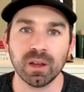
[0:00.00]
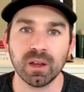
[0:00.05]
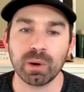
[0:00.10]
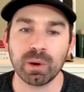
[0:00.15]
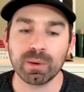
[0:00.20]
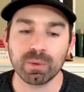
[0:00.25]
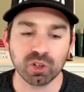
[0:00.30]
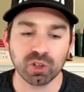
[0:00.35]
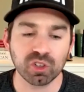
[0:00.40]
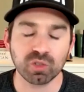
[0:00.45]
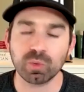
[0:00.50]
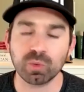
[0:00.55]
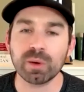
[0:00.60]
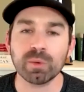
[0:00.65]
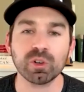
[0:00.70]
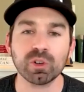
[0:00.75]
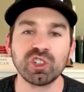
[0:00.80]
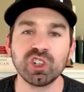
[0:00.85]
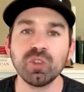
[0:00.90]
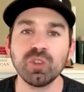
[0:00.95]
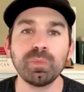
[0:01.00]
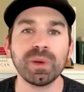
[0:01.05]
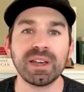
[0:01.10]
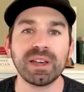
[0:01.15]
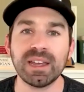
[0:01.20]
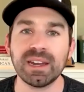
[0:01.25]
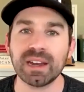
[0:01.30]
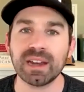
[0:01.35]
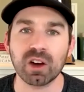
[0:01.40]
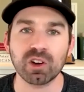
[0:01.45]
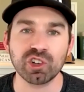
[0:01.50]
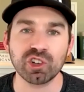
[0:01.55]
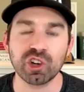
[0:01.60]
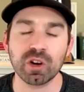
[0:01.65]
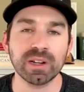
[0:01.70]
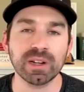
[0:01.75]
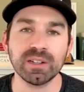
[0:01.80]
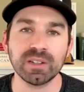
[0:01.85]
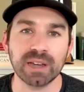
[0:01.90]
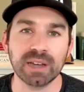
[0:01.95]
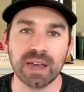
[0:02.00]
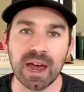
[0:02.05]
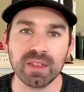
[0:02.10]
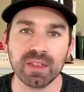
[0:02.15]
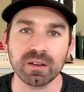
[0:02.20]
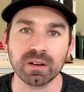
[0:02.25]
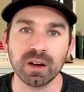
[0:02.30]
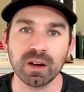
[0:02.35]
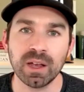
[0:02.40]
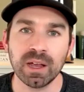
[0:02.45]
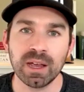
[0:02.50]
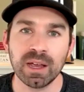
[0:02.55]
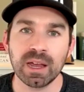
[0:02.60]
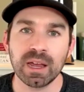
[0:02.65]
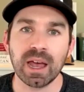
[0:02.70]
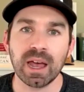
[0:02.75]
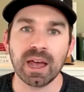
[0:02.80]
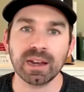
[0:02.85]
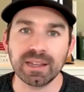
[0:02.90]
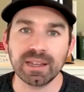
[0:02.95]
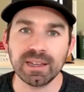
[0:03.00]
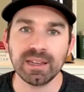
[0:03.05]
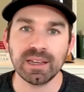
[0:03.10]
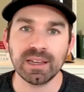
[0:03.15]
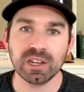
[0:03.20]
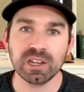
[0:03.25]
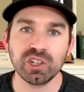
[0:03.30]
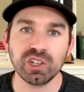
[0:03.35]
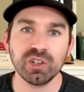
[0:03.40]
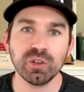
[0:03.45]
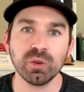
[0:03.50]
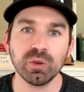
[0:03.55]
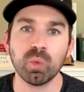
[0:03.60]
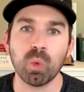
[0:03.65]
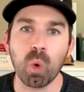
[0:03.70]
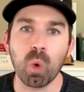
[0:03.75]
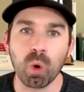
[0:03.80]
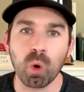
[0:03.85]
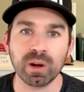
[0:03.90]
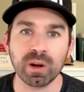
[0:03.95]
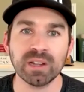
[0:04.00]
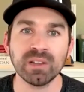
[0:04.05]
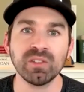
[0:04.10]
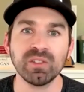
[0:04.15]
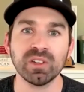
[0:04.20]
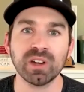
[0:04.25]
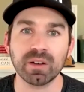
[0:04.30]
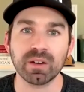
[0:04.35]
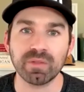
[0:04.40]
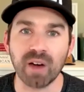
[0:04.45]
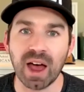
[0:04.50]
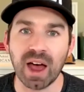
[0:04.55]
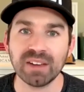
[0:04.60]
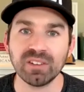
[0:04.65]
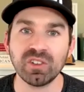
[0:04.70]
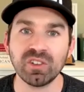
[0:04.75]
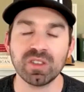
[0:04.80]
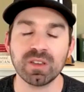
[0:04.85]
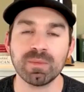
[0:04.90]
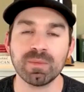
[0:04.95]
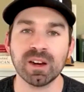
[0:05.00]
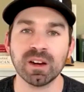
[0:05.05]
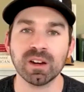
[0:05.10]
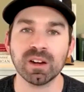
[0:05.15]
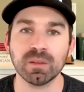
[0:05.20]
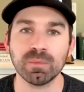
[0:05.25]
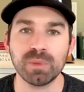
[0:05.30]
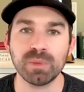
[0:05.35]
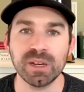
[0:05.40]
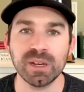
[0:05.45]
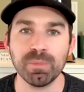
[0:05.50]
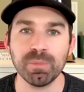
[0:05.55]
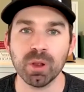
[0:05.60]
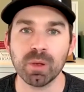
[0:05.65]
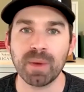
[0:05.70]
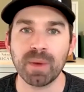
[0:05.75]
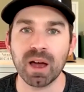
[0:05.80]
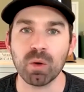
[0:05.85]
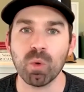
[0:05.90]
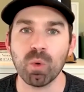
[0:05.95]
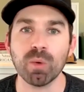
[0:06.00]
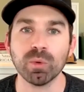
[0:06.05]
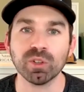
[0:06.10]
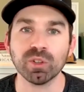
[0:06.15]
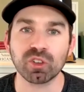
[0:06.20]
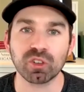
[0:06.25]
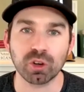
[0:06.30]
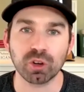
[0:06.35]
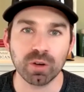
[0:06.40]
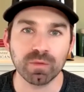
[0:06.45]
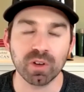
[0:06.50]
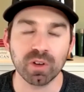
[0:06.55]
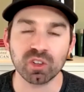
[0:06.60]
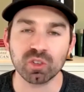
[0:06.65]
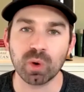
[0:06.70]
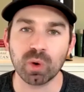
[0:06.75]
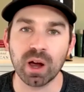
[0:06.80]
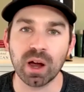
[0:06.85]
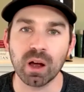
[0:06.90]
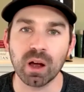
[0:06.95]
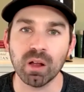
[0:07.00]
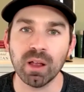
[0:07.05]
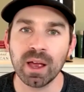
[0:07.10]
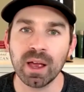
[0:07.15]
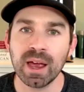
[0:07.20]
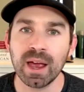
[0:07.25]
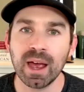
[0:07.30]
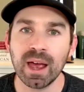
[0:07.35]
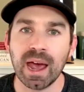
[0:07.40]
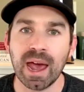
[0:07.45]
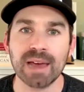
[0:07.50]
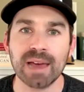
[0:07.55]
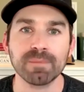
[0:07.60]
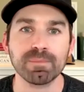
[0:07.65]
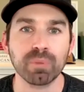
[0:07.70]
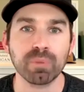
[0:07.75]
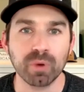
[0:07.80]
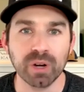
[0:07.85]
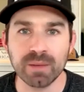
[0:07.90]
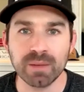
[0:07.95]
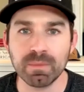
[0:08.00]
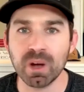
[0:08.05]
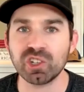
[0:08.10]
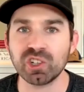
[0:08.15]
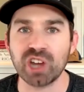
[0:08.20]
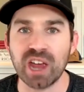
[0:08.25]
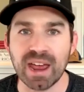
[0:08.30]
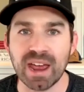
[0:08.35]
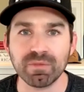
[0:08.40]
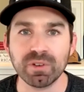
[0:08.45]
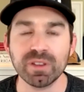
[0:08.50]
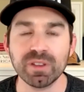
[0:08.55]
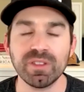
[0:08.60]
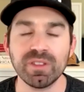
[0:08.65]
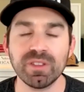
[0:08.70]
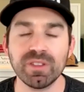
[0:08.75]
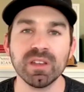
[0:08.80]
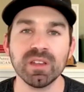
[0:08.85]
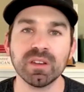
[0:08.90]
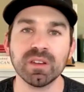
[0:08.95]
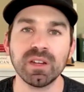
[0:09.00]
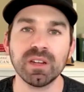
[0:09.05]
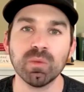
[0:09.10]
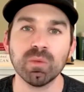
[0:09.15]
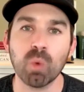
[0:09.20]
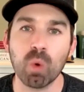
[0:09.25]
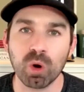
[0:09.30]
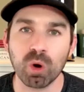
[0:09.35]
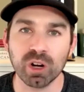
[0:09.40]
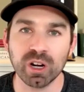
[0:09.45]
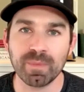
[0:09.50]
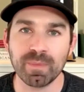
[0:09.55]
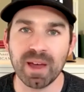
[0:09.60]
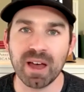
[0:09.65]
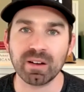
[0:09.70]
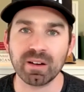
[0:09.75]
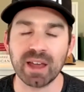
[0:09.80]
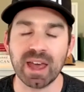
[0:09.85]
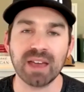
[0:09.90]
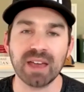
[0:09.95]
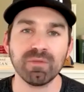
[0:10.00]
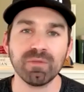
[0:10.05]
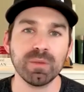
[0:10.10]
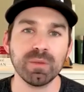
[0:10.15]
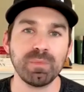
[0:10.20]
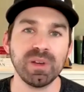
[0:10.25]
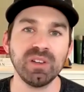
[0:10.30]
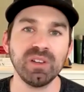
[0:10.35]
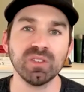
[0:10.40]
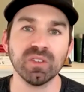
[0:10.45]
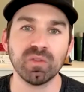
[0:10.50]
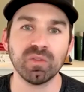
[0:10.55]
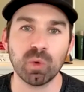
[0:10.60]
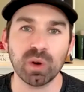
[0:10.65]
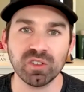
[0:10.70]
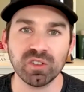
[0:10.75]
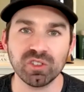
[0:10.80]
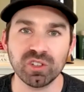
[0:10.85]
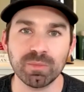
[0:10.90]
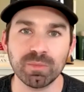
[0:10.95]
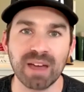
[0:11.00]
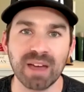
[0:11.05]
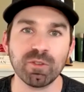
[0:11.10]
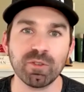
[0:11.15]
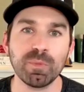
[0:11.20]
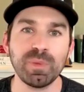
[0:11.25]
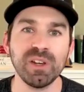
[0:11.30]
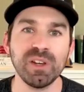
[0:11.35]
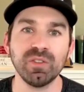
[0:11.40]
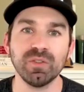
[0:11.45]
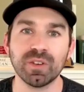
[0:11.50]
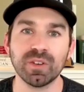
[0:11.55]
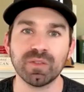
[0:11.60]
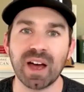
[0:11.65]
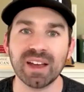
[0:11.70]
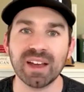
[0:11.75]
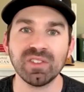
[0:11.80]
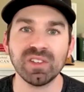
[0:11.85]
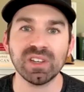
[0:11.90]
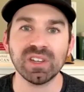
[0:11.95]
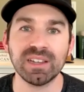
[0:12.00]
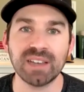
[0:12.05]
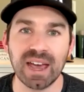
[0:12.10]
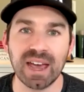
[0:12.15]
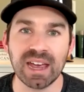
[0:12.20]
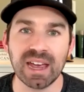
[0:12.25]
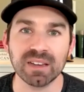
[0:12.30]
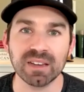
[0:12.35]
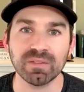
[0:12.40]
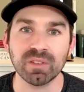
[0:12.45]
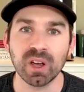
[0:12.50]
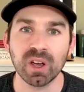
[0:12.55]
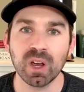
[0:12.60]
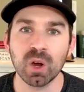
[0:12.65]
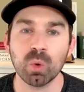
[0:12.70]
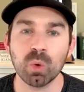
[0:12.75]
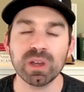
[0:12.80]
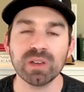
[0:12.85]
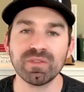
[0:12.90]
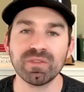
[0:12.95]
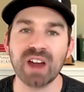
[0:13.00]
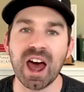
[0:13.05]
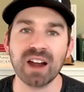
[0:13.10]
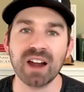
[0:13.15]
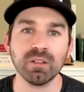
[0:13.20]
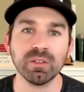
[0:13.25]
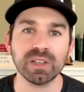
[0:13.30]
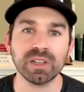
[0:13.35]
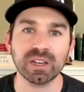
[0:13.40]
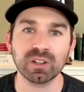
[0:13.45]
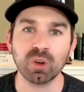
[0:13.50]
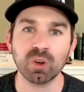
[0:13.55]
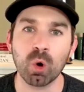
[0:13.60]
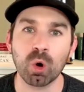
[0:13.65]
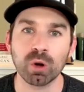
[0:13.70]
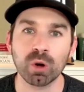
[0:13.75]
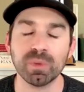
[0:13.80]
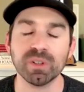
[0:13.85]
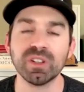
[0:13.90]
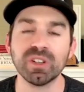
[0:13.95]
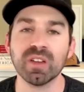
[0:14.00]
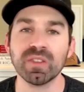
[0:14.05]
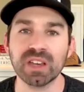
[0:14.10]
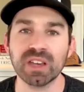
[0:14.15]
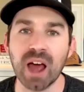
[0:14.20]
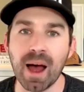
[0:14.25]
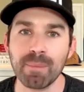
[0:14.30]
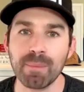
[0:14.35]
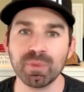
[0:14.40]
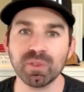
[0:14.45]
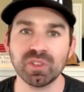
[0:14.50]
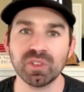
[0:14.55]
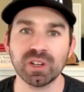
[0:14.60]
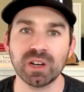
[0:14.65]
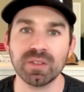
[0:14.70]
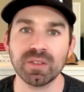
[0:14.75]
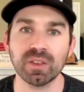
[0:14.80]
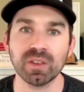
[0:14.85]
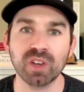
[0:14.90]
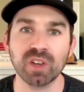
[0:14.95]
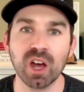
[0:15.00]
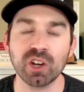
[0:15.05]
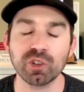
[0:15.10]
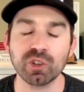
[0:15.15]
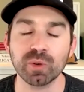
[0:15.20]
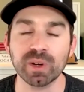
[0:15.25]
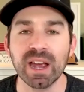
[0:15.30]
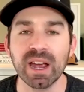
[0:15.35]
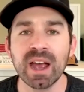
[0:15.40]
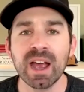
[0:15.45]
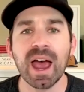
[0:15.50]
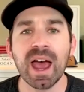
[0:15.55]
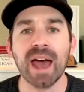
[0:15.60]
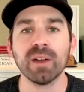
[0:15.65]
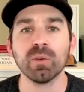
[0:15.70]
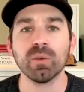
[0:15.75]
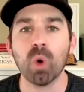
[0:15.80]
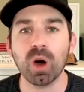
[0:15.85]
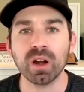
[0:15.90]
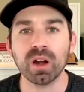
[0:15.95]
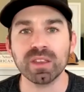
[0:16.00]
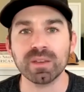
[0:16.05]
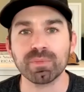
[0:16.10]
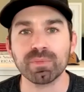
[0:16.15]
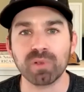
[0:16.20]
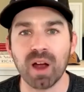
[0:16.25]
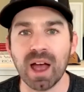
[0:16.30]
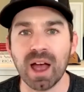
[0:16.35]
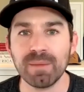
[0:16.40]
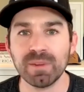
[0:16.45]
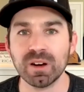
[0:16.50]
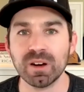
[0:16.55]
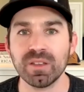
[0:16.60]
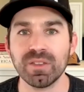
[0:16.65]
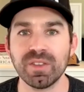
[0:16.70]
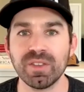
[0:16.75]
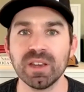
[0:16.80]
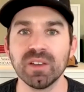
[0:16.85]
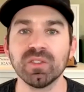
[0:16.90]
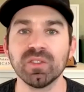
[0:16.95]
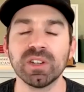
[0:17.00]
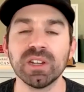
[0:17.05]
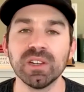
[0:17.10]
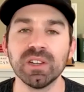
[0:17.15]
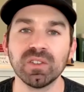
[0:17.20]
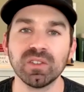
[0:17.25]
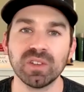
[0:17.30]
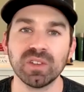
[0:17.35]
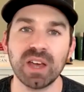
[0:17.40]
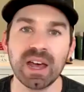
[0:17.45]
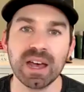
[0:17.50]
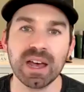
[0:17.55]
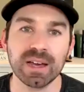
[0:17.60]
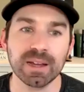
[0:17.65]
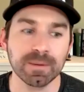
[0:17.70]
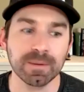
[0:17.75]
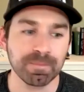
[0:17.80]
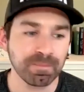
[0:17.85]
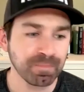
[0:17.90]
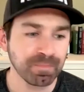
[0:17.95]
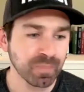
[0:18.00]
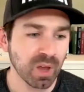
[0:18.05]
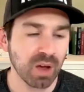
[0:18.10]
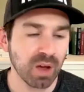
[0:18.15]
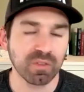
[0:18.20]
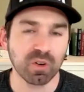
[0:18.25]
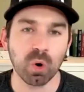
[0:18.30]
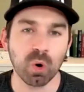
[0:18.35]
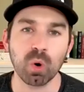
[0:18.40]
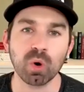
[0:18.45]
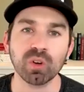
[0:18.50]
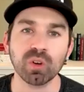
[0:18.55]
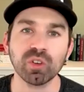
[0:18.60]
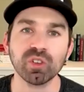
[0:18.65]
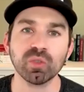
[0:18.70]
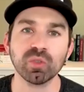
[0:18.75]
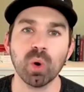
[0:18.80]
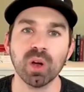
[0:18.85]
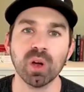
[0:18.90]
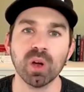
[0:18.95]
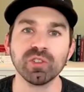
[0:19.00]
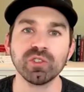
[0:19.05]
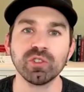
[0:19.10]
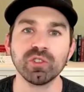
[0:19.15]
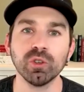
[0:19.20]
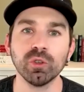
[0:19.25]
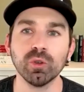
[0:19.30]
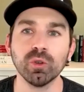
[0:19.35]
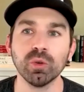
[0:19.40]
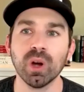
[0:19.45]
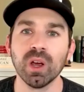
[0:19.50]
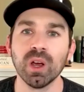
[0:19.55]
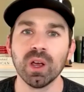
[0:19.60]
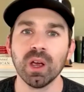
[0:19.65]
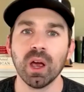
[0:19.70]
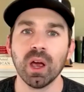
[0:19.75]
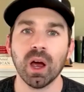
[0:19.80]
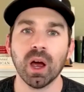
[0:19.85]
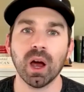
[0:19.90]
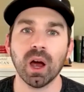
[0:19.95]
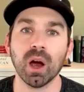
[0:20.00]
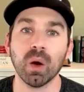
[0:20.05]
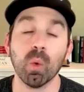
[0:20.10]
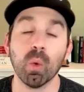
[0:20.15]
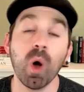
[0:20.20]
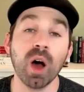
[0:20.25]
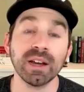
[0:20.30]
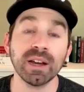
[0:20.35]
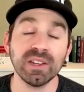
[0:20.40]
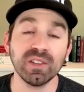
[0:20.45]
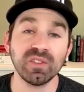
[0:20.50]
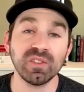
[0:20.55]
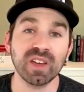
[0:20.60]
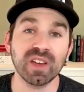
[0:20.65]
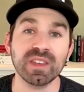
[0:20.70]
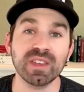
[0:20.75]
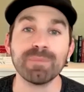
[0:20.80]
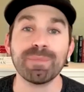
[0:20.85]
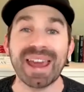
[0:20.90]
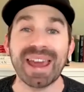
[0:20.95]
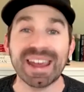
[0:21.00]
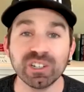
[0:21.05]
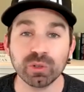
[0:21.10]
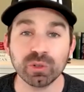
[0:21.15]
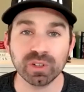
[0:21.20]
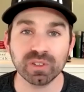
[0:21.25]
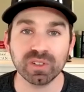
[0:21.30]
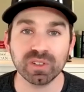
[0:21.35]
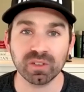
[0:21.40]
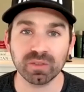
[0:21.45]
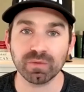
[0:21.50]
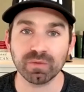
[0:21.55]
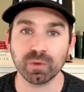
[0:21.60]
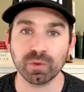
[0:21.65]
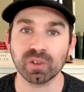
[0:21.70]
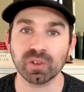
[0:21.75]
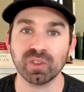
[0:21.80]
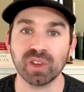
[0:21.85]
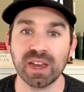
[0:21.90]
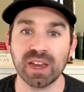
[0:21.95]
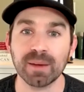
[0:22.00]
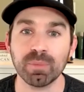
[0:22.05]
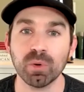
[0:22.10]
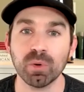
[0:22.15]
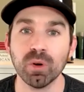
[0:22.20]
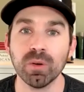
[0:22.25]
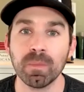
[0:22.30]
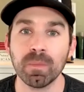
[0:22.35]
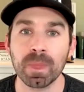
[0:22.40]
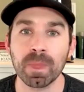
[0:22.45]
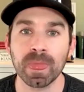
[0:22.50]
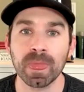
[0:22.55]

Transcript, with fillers: We were we were just beginning our journey together, and he issued warnings and advice to the American people about what would serve us well. And pretty much everything that he warned about, every piece of wisdom, every piece of advice he gave, we have not only ignored but done the opposite in this country. And one of the primary things that he said, of course, was to uh, one, he said that patriotism, for example,